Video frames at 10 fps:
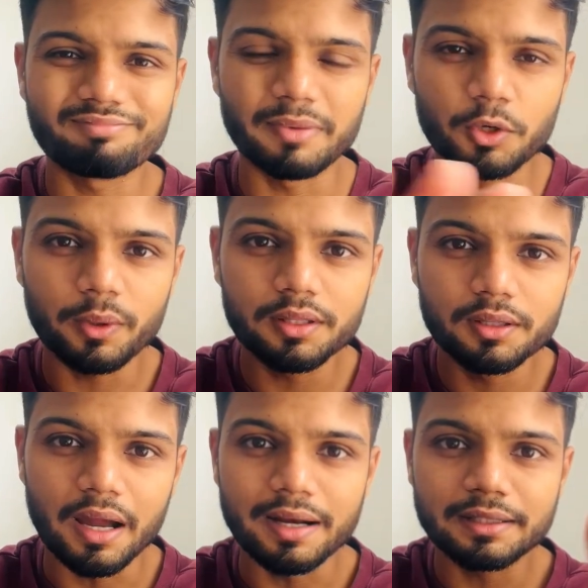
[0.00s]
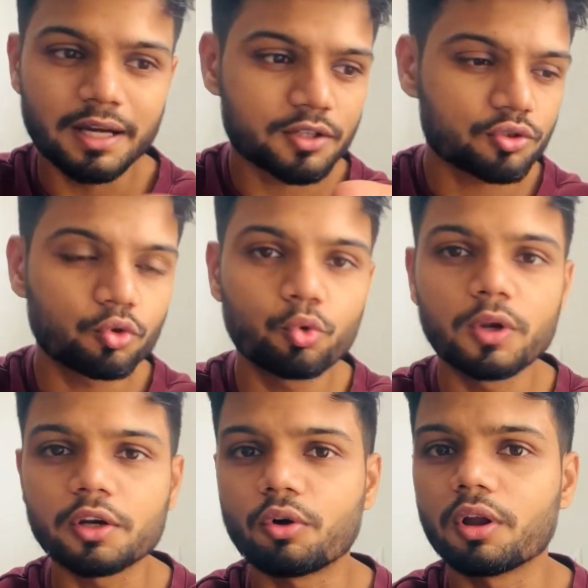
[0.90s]
between the entire school
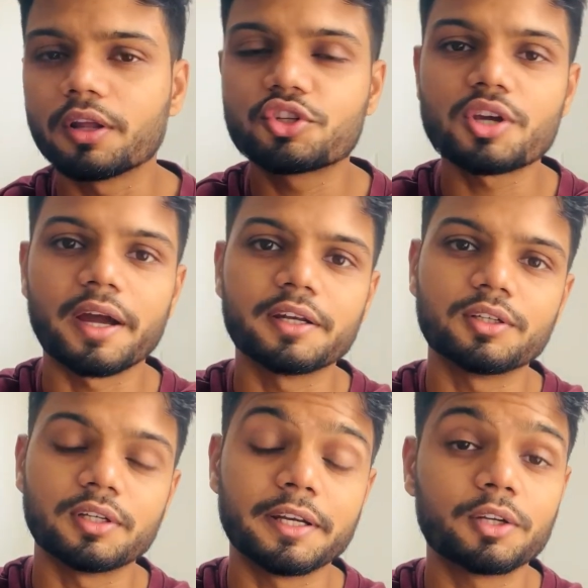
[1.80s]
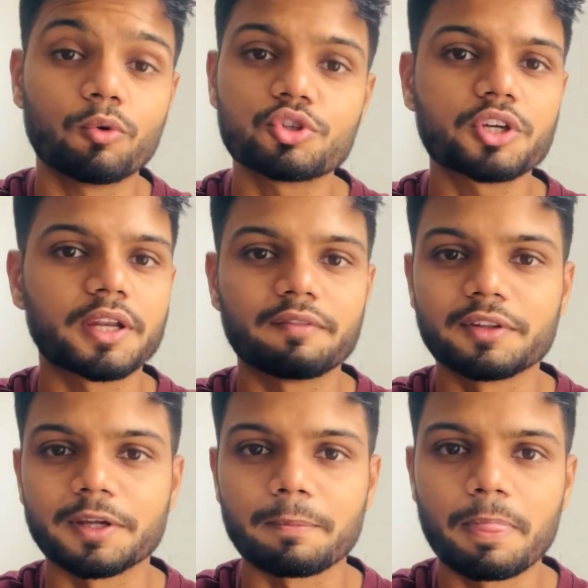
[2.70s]
and college and NEET coaching and
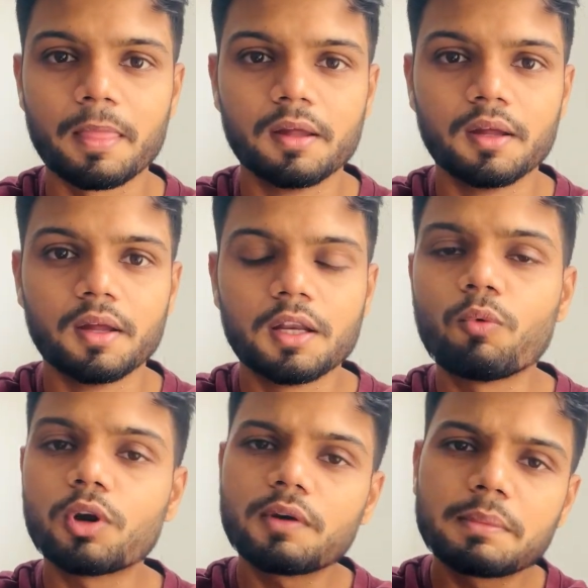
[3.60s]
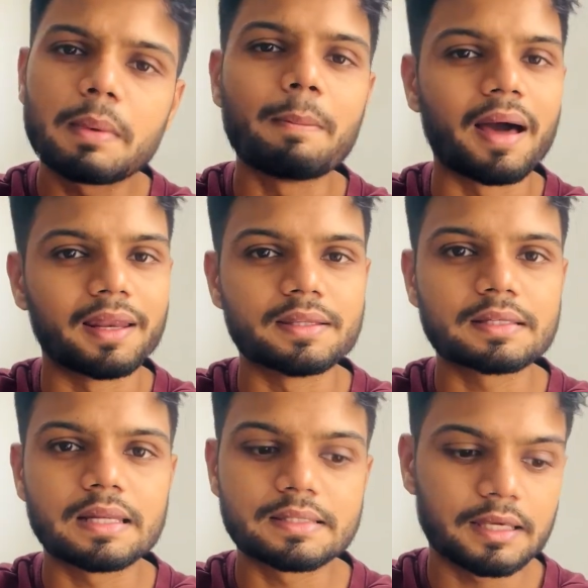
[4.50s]
everything. Now, what do I mean by balance?
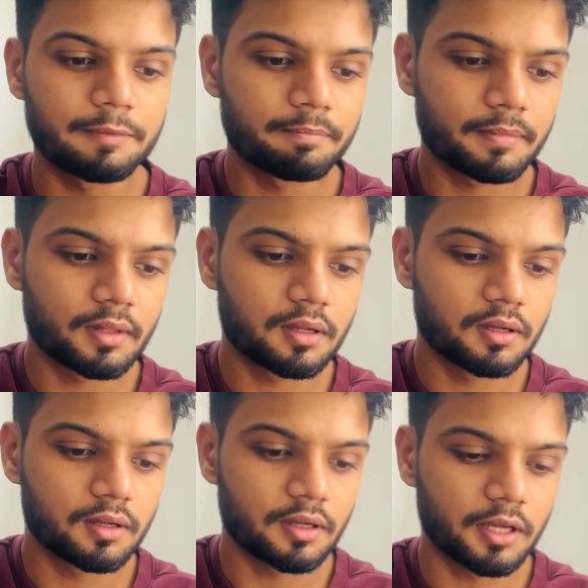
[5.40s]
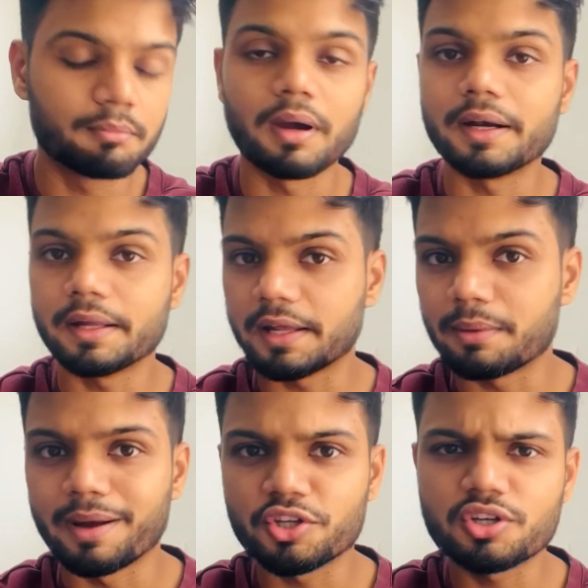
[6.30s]
Let's say in my DNA
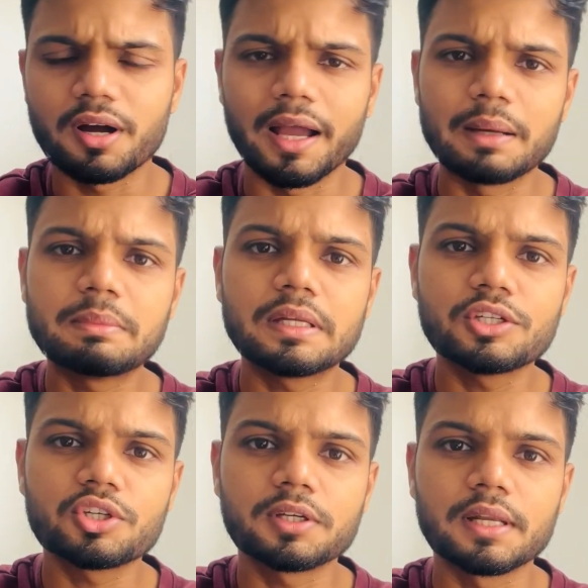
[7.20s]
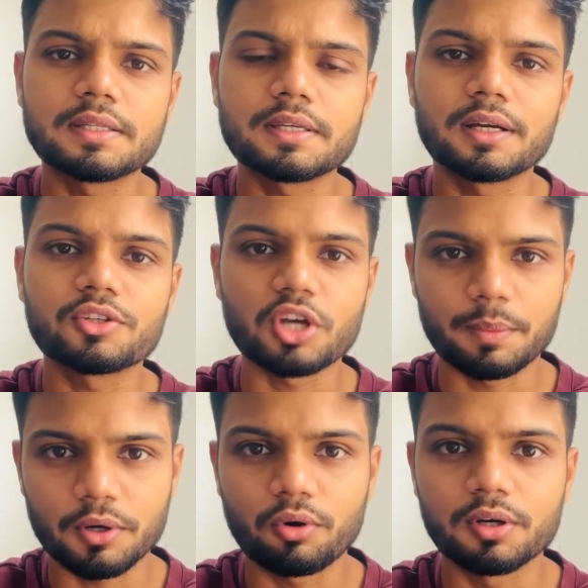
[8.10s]
batch, I am teaching, let's say, a
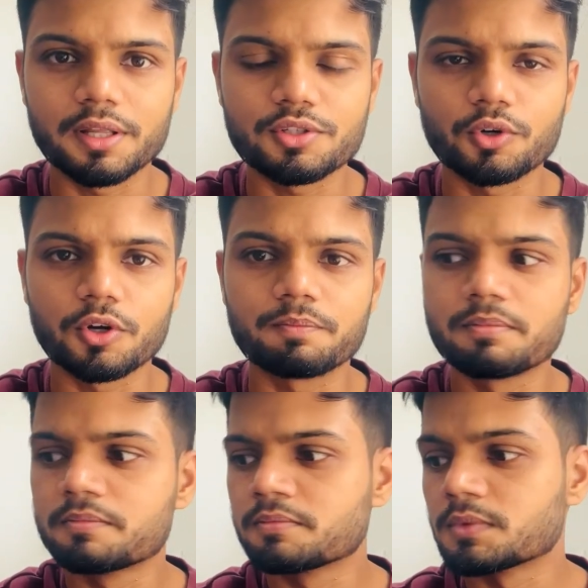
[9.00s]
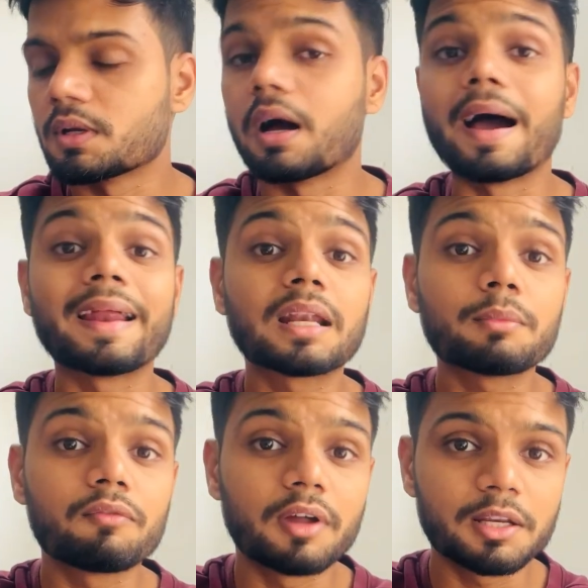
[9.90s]
chapter called as your anatomy
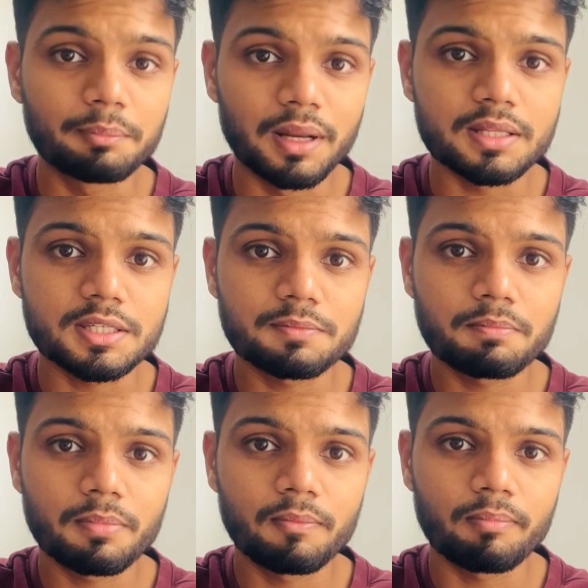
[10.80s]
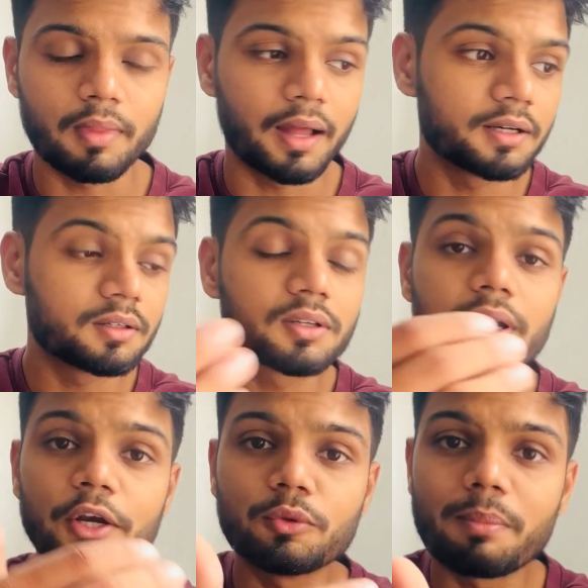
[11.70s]
of flowering plants, and
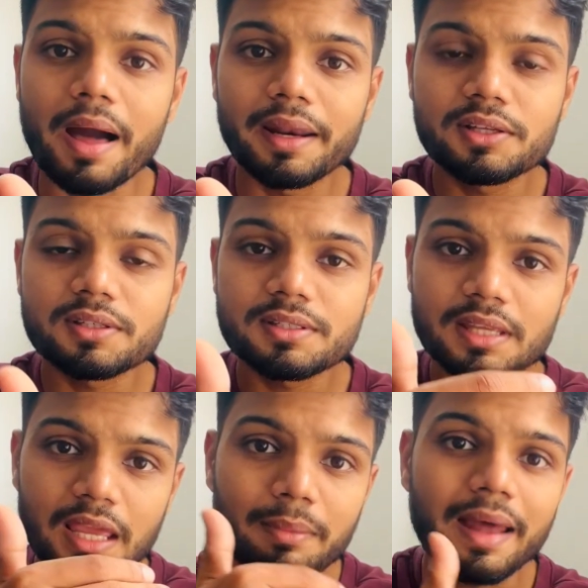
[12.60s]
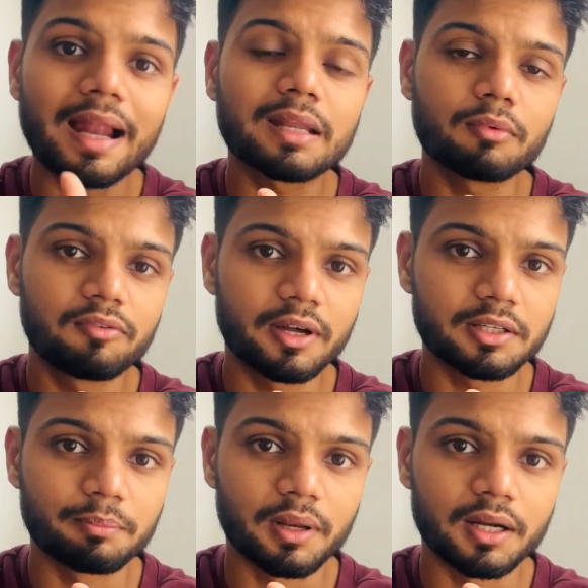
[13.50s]
try to manage the same anatomy of
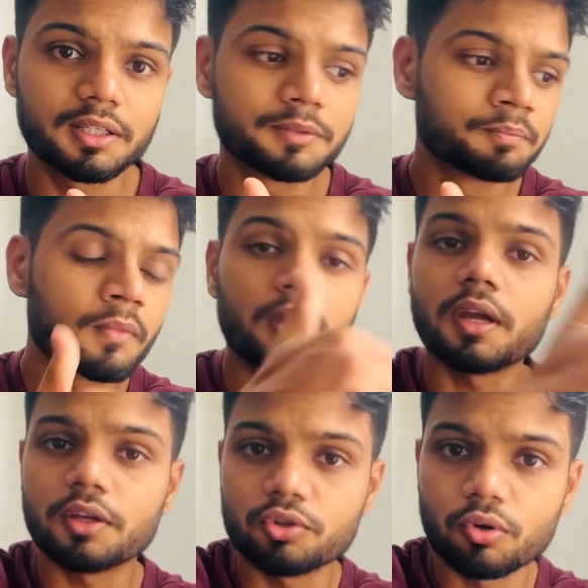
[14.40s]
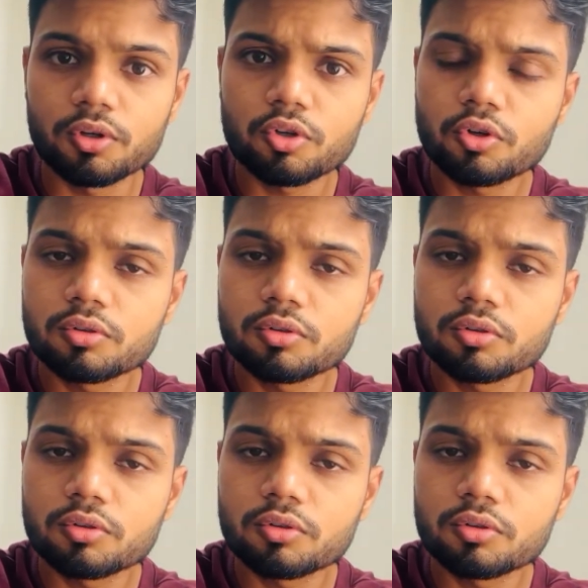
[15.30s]
flowering plant in your